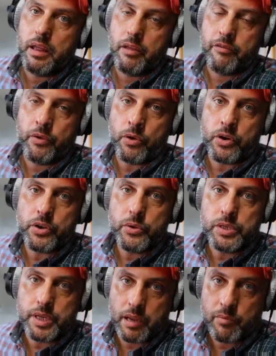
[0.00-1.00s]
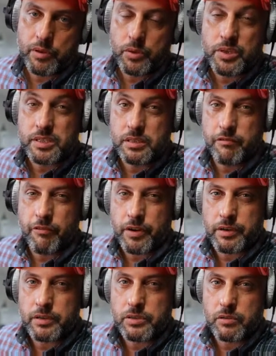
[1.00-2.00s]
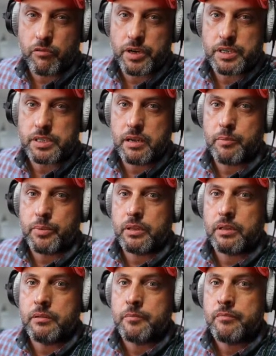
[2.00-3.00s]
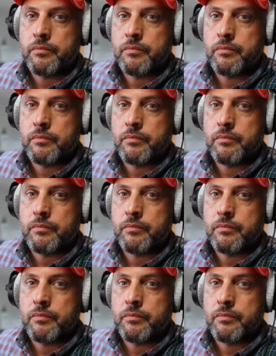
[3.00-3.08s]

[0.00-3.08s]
If your new table looks different, so for example,